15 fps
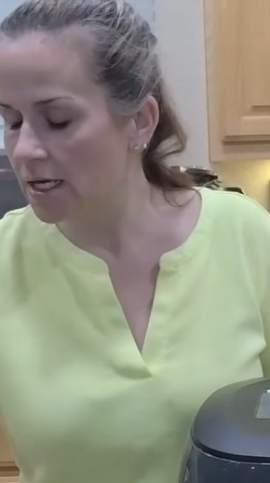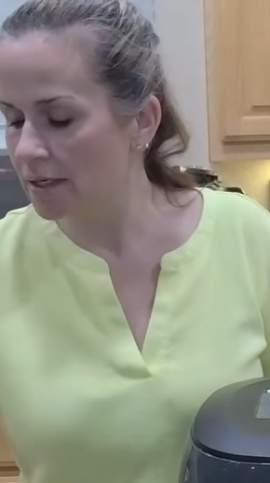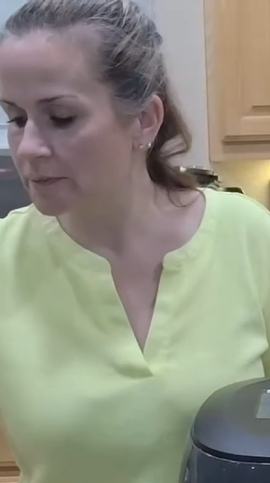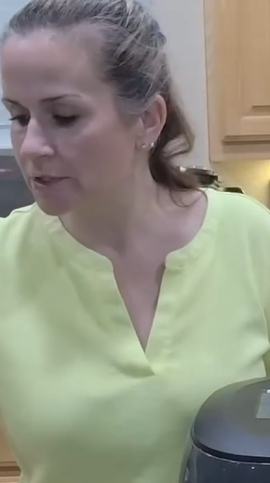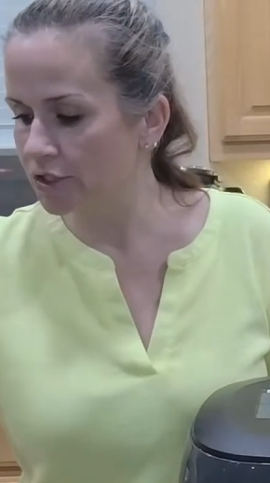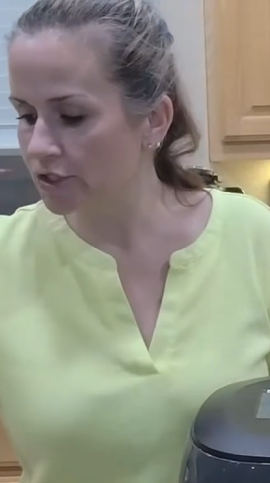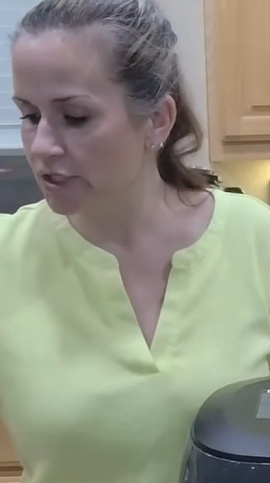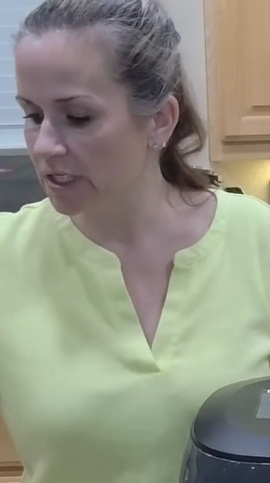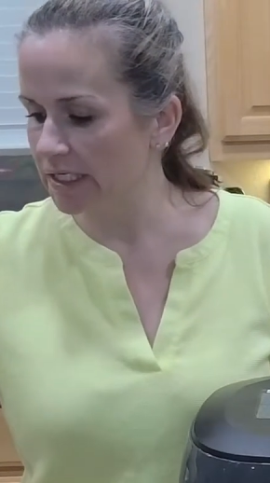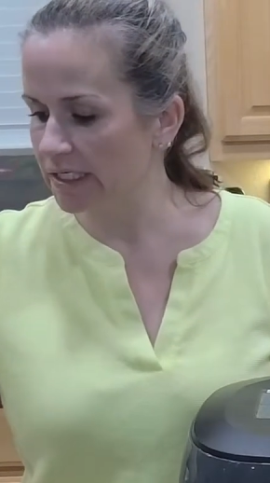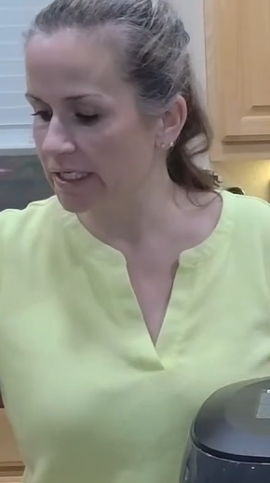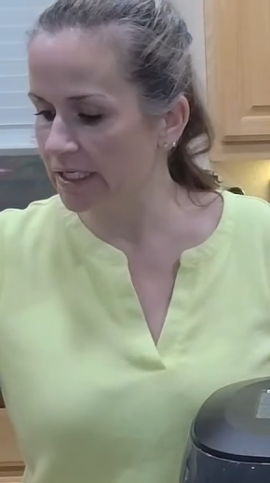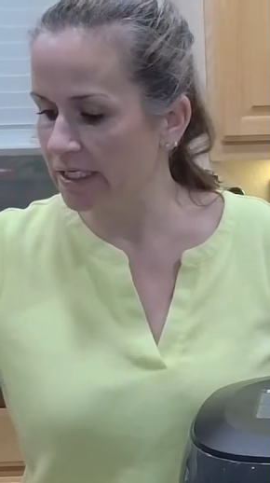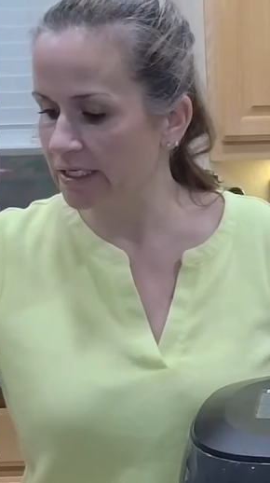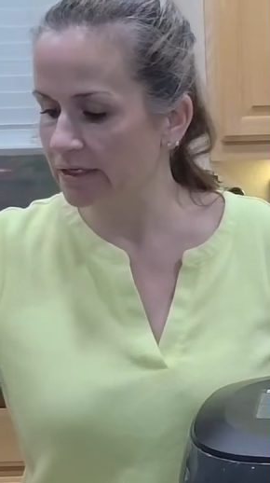You're gonna
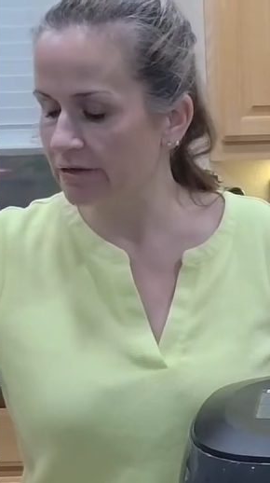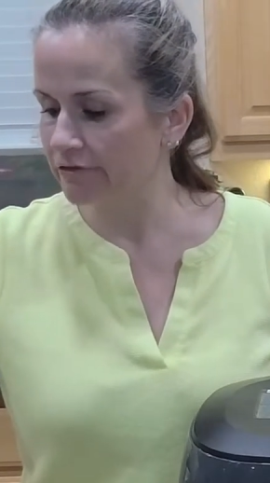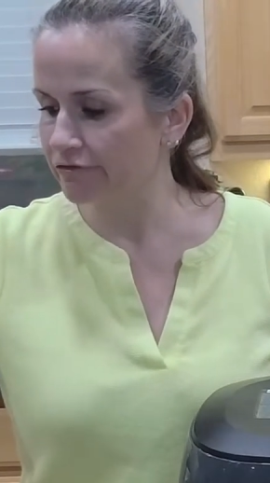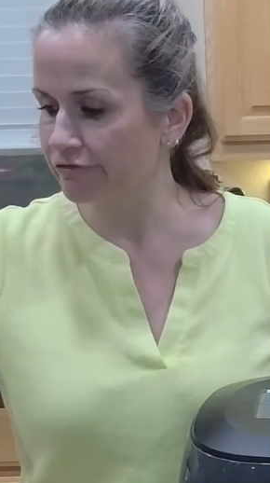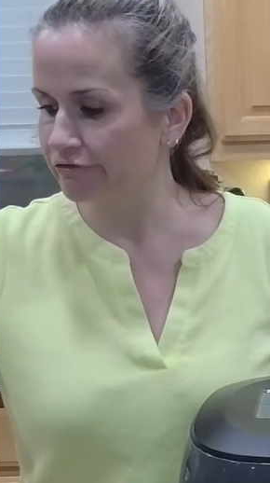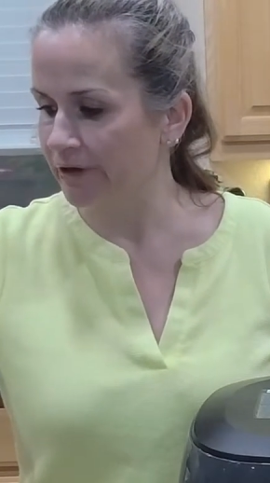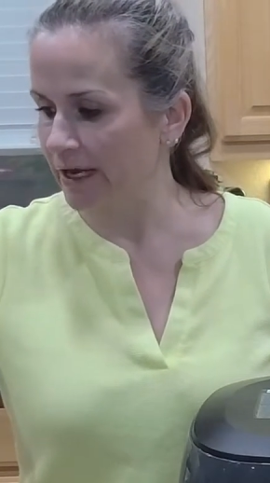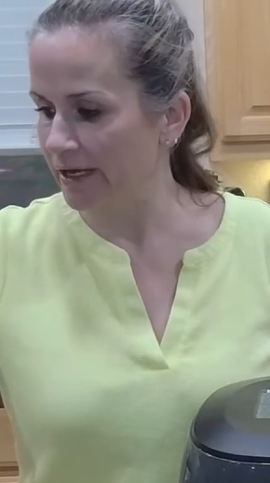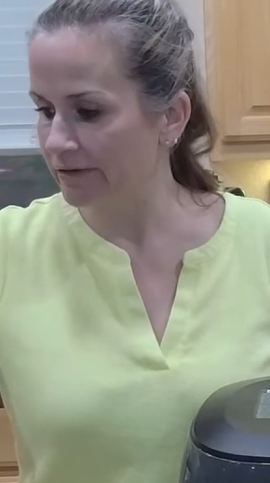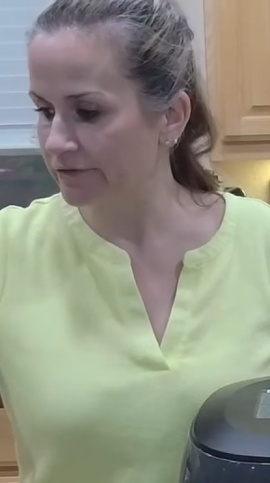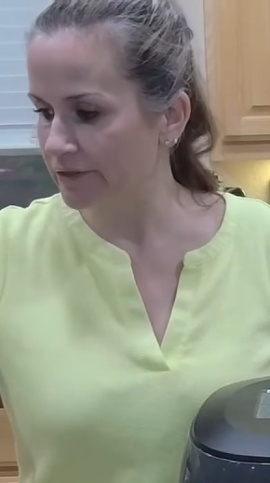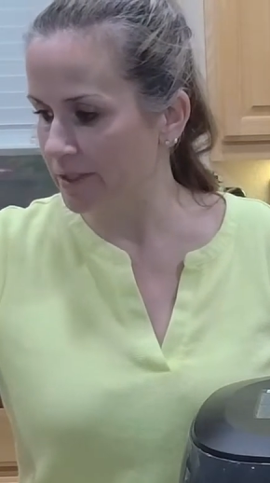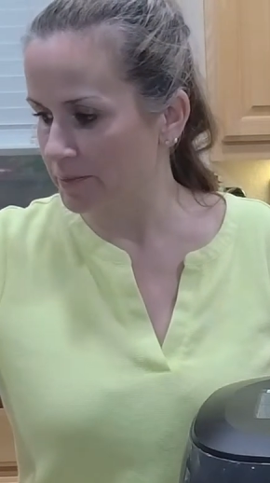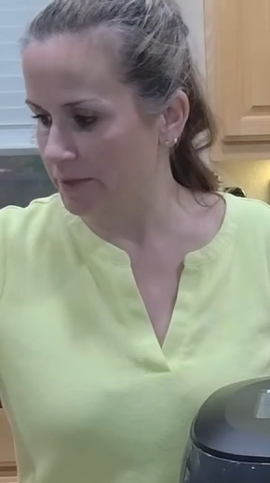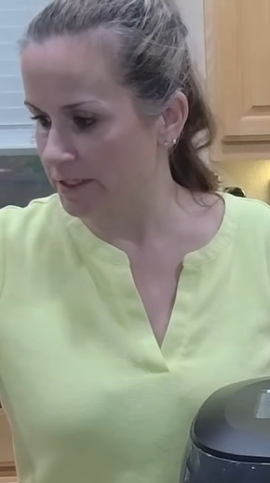need 5
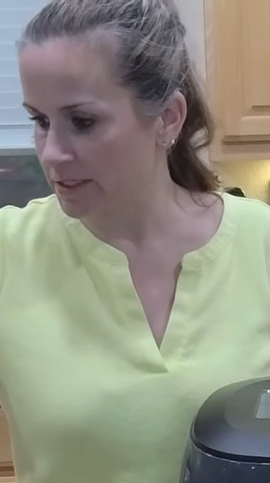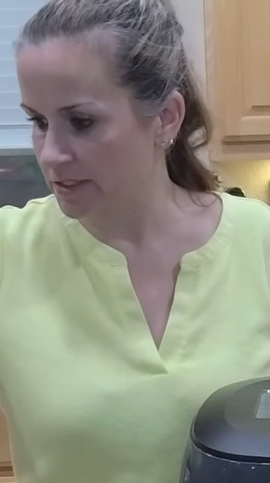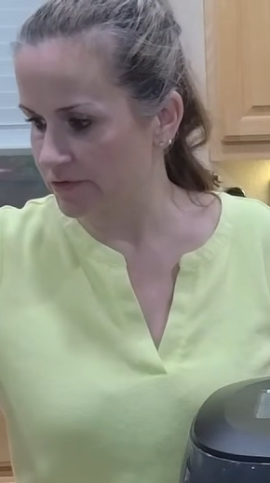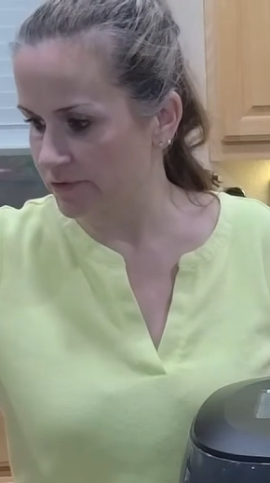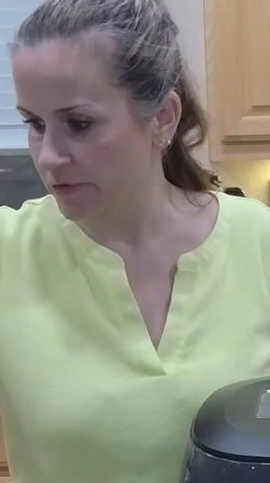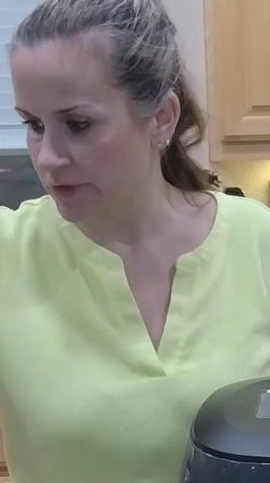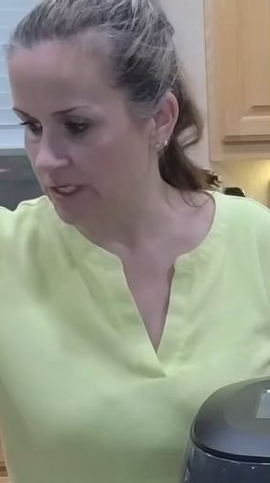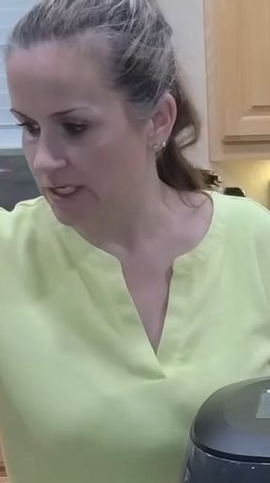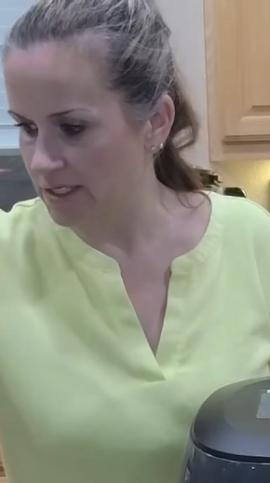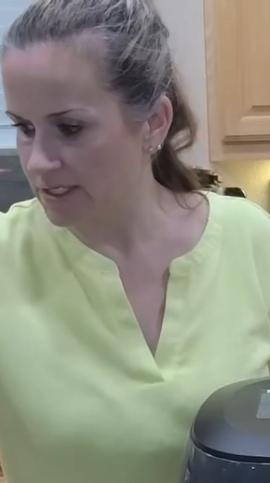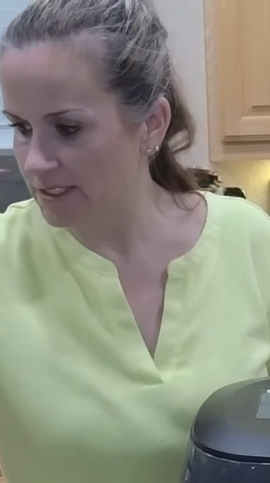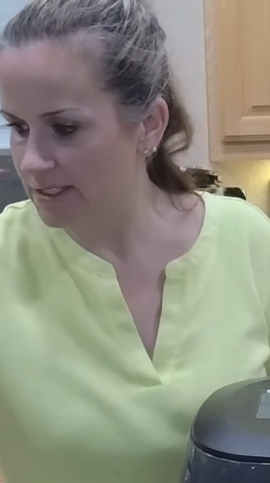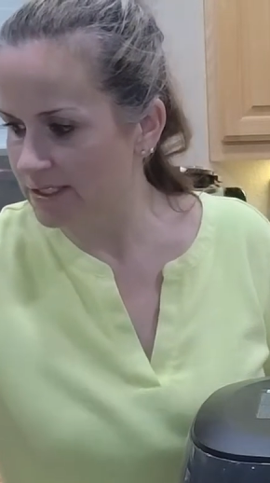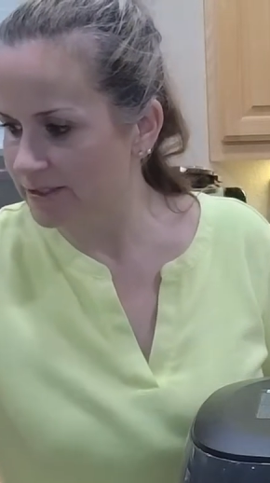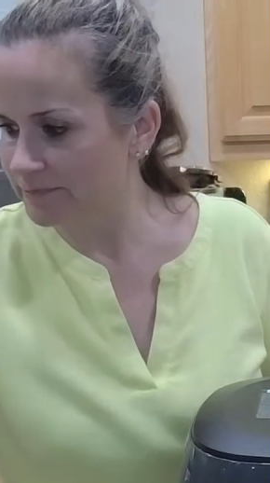lemons for
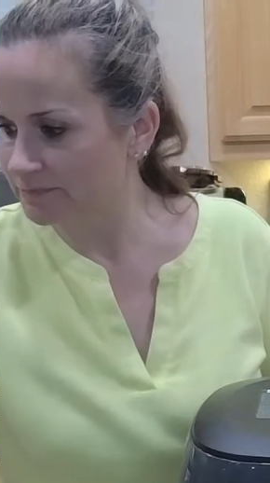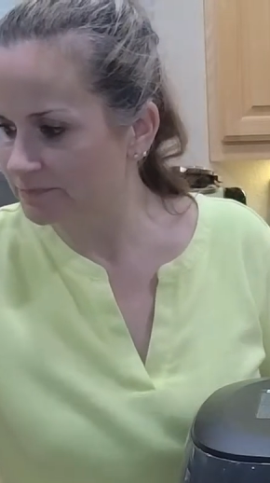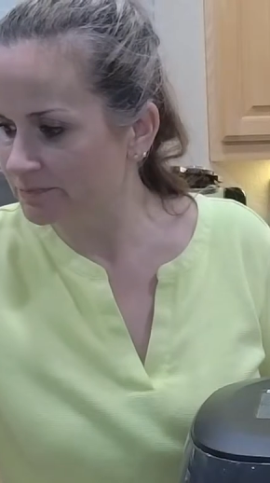this.